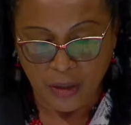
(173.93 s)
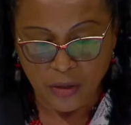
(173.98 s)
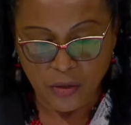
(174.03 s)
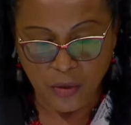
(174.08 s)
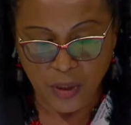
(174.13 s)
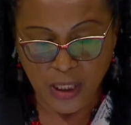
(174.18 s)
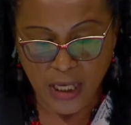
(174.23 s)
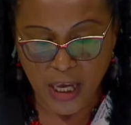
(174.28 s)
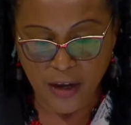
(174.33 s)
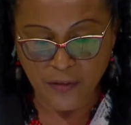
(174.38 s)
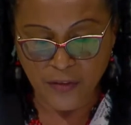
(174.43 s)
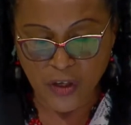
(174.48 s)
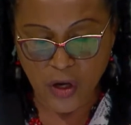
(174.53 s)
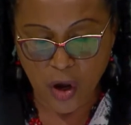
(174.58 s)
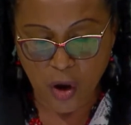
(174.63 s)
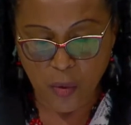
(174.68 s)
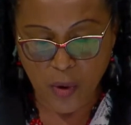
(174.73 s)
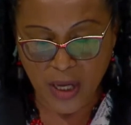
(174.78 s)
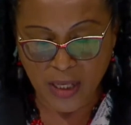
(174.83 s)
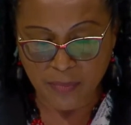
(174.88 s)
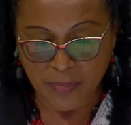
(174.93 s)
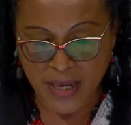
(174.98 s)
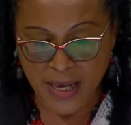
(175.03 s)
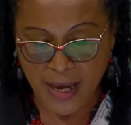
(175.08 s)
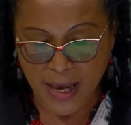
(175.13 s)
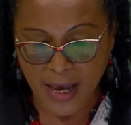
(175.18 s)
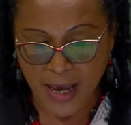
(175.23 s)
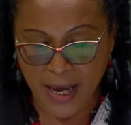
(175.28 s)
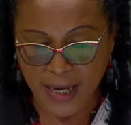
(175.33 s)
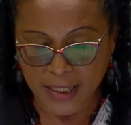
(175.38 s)
To leave no one
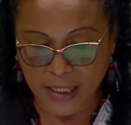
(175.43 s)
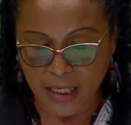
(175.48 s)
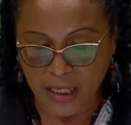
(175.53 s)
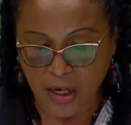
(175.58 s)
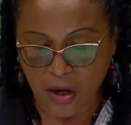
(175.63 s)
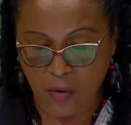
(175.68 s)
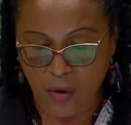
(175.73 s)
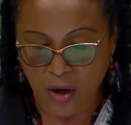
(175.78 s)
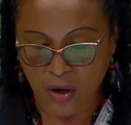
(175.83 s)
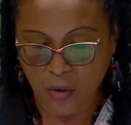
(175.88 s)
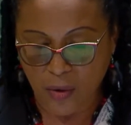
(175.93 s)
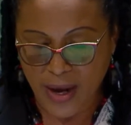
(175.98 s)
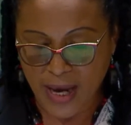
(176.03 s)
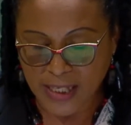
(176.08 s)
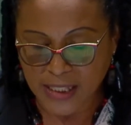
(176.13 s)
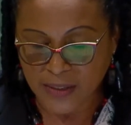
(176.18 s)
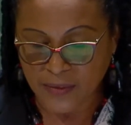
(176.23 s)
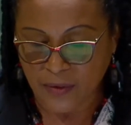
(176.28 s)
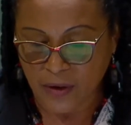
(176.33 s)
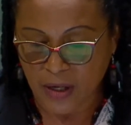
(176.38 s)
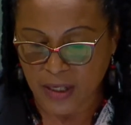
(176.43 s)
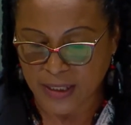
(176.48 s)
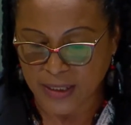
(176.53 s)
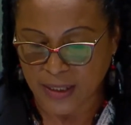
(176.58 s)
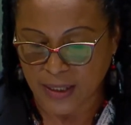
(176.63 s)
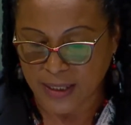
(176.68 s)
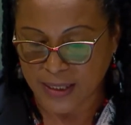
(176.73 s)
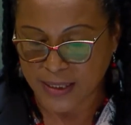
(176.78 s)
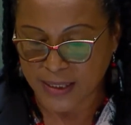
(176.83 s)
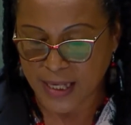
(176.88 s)
behind in our quest for a
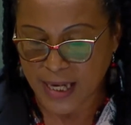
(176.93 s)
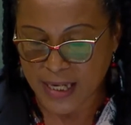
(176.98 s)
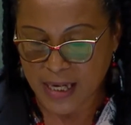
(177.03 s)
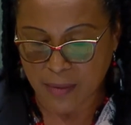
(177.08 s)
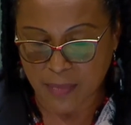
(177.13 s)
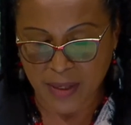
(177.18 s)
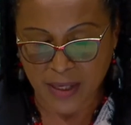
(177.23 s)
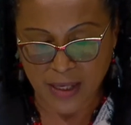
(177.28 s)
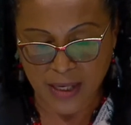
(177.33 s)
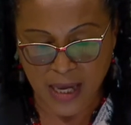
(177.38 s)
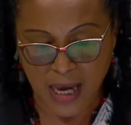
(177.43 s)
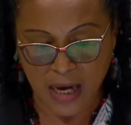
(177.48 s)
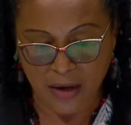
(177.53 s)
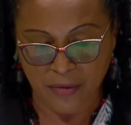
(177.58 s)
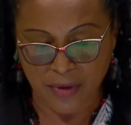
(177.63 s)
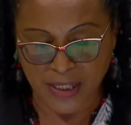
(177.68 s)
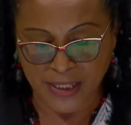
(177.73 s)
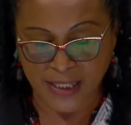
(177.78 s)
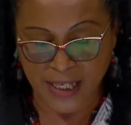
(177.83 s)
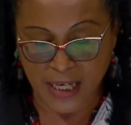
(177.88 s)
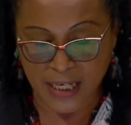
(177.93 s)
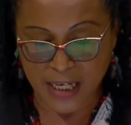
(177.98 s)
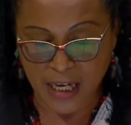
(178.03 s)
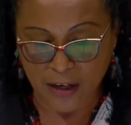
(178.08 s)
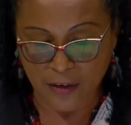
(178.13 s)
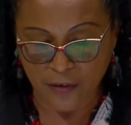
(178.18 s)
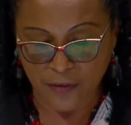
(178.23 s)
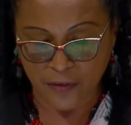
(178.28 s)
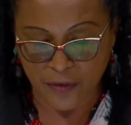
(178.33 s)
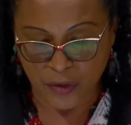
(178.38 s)
sustainable and
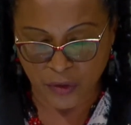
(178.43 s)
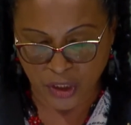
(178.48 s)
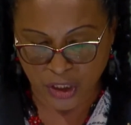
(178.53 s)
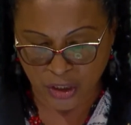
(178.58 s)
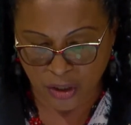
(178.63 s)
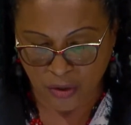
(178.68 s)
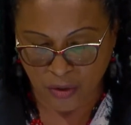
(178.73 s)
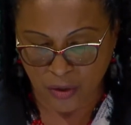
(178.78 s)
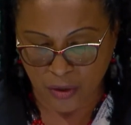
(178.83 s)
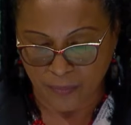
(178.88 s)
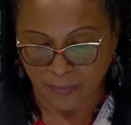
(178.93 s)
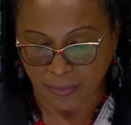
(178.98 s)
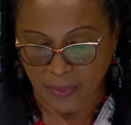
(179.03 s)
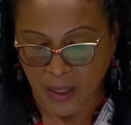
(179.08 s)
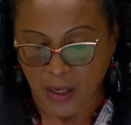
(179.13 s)
resilient future,